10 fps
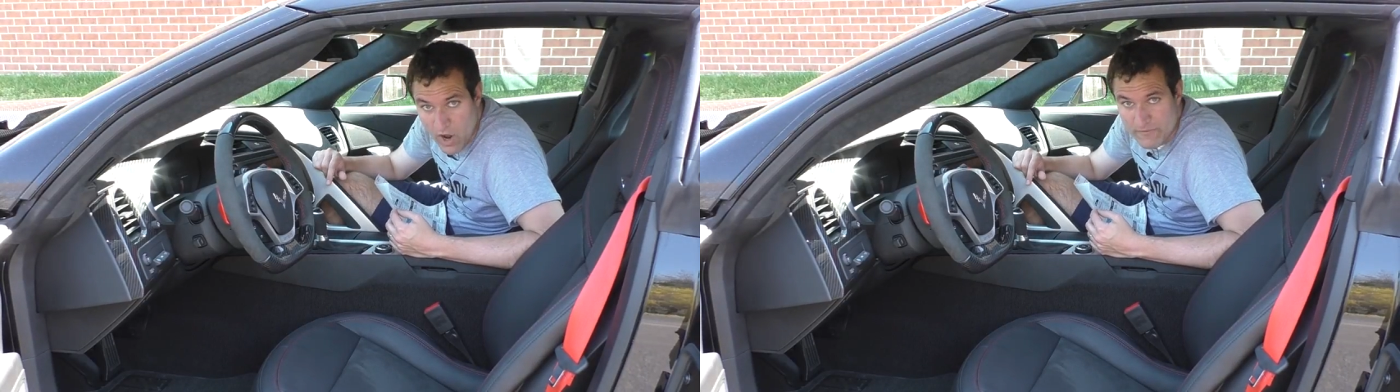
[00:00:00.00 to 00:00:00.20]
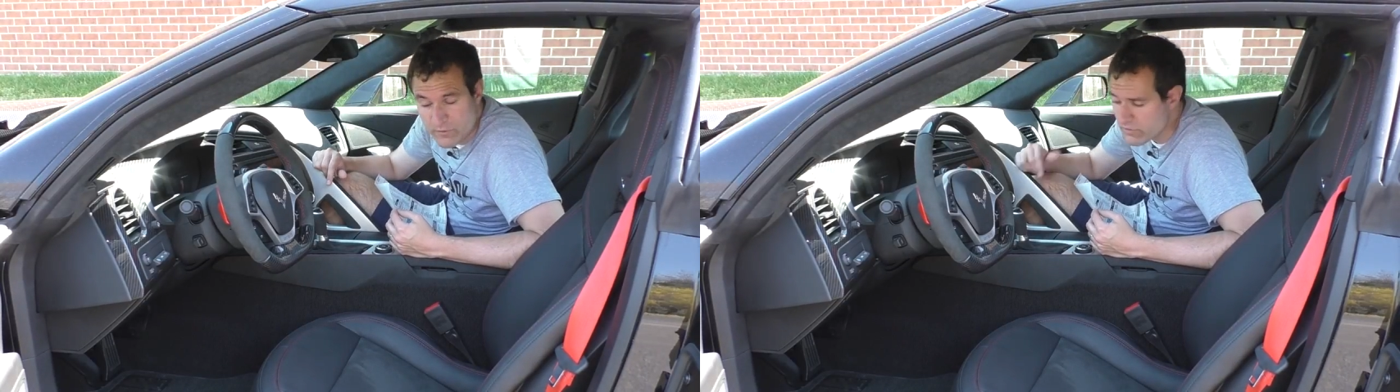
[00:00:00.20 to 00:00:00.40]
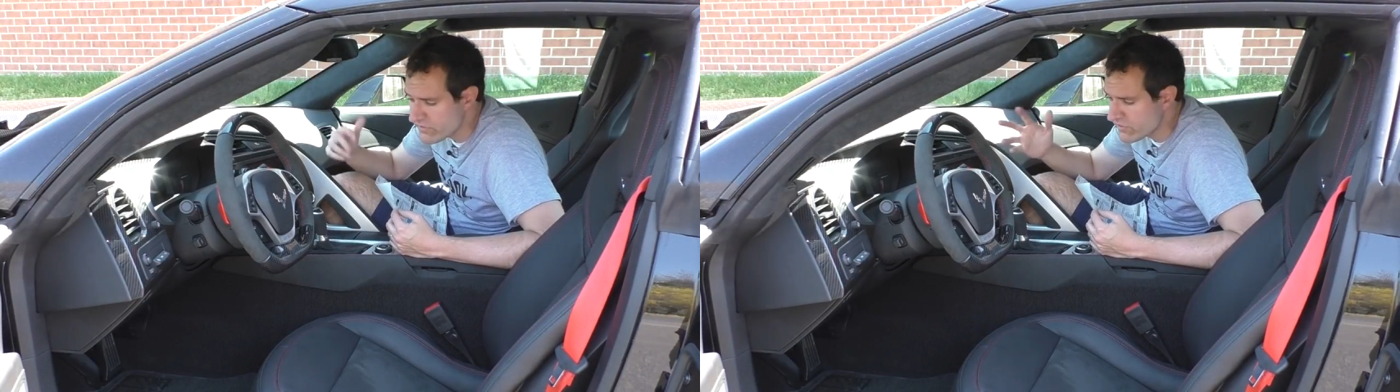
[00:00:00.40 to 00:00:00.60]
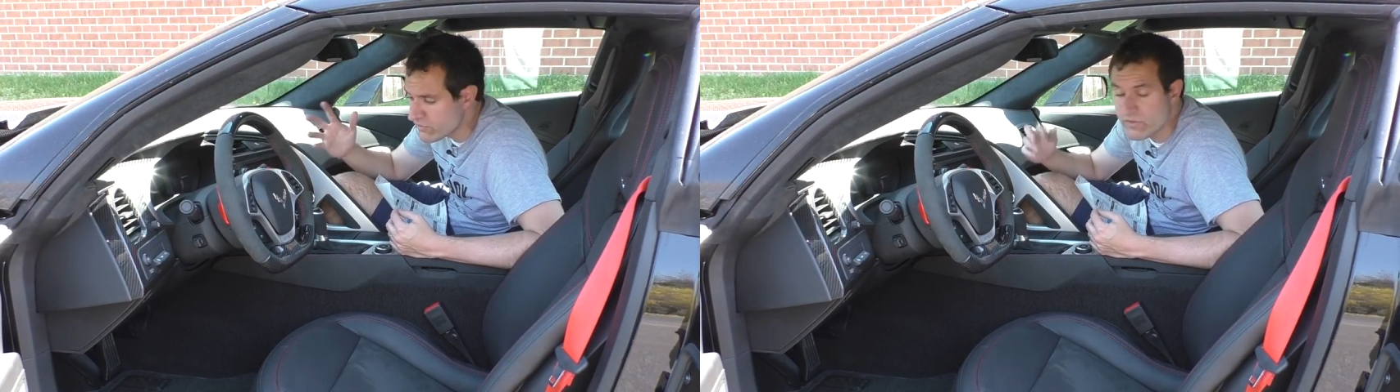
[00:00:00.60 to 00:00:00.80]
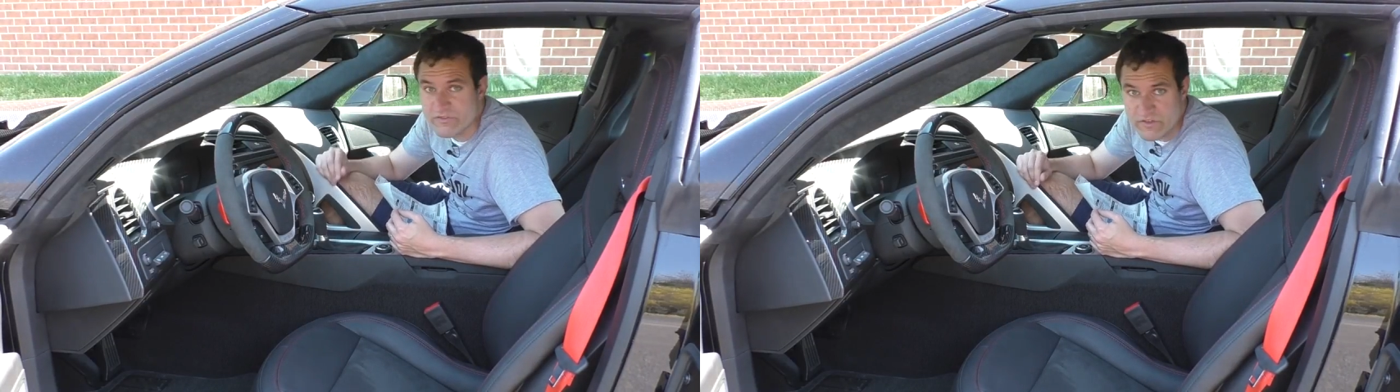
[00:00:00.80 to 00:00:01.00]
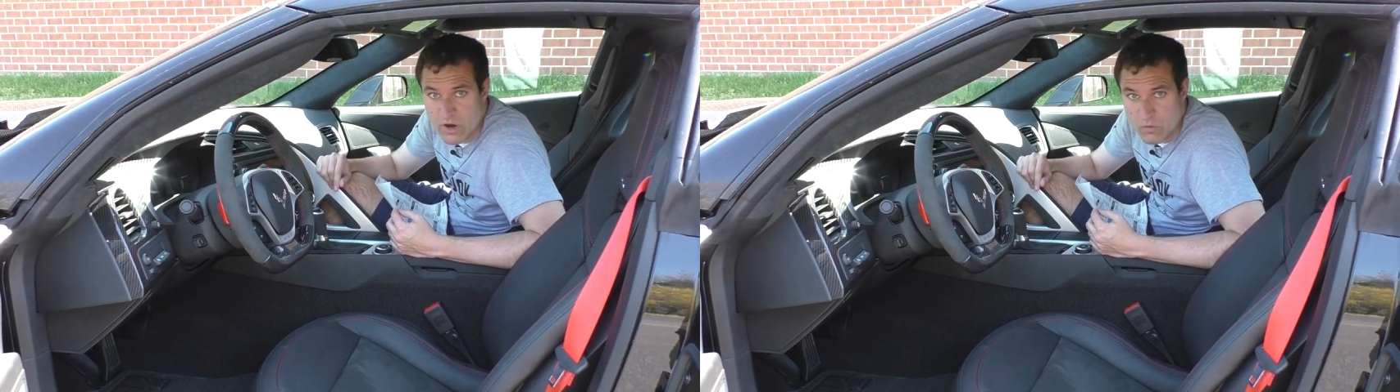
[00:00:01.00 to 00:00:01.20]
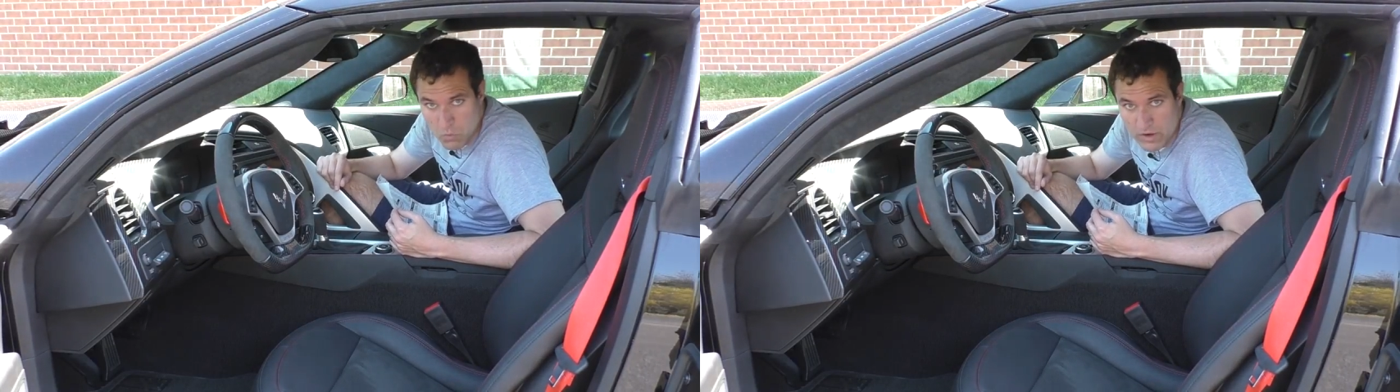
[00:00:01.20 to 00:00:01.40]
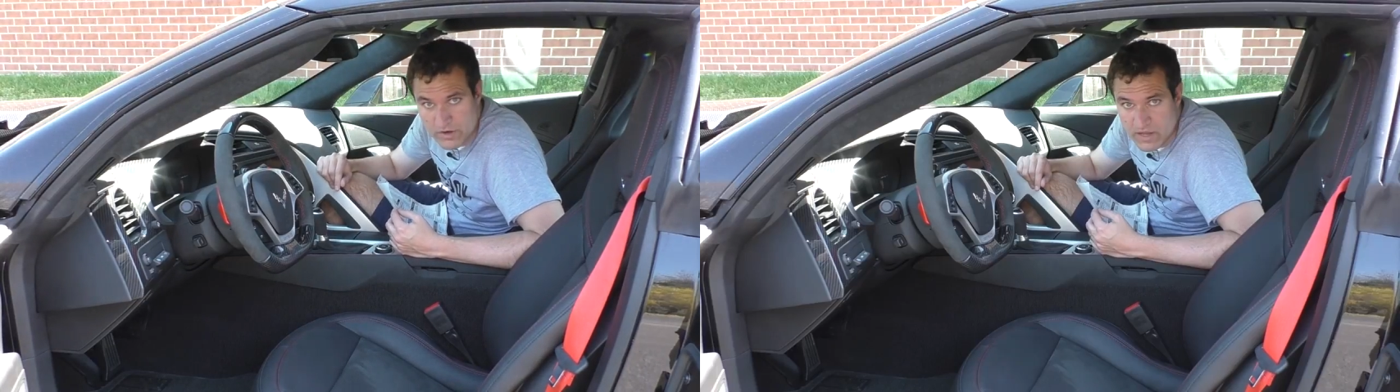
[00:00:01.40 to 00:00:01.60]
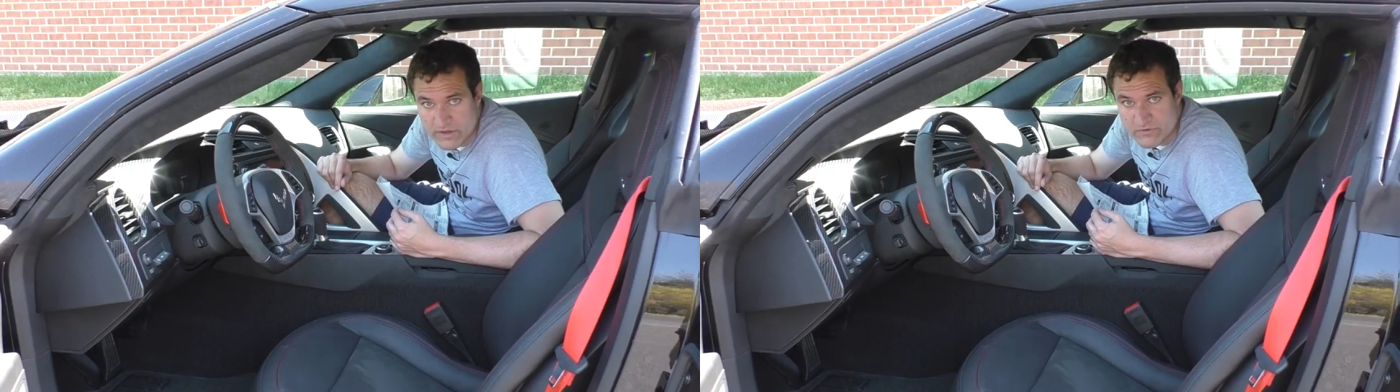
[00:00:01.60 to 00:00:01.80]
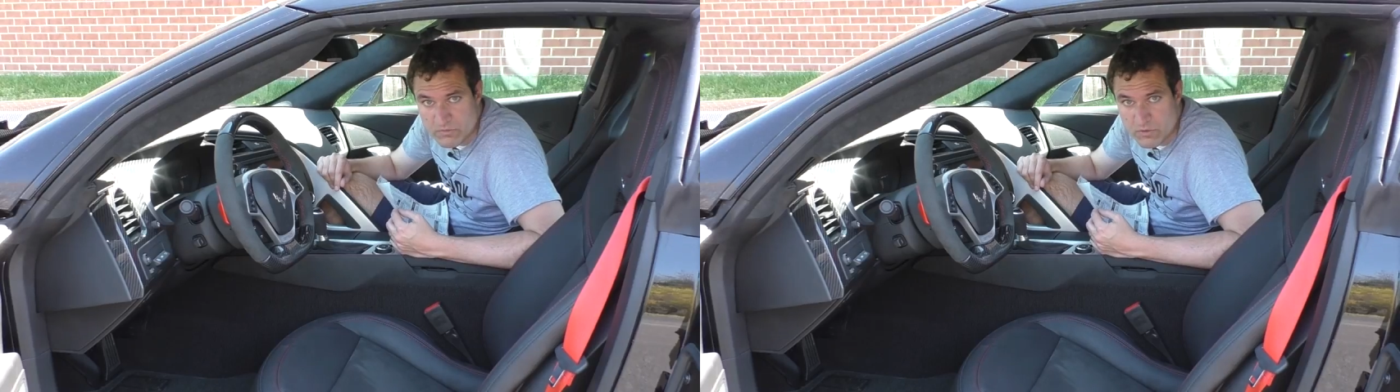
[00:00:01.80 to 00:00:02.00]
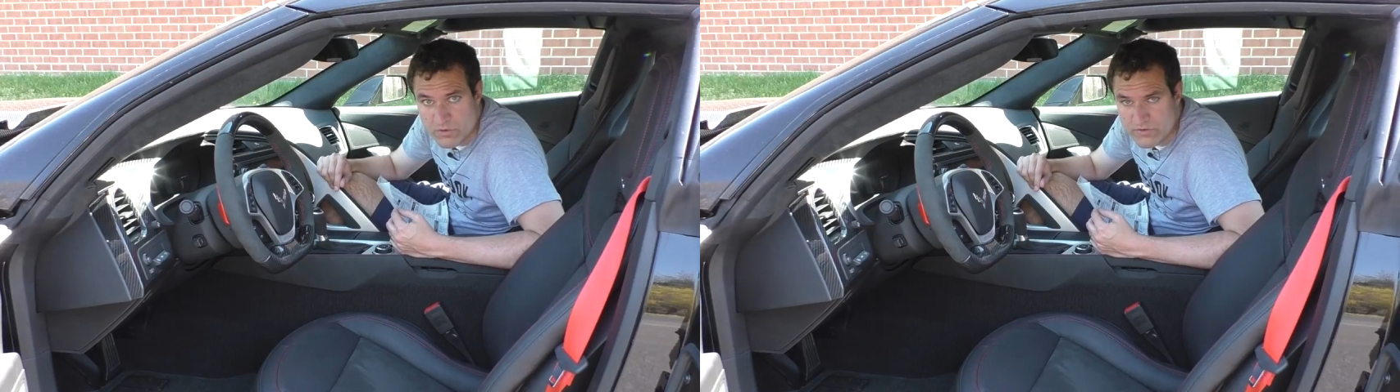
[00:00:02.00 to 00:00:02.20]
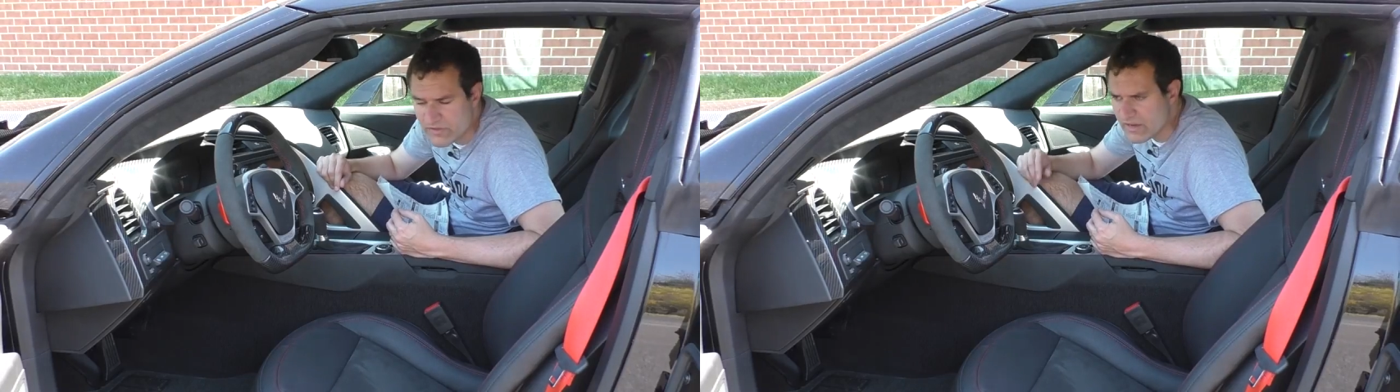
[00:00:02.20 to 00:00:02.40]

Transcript: offers to the ZR1 customers,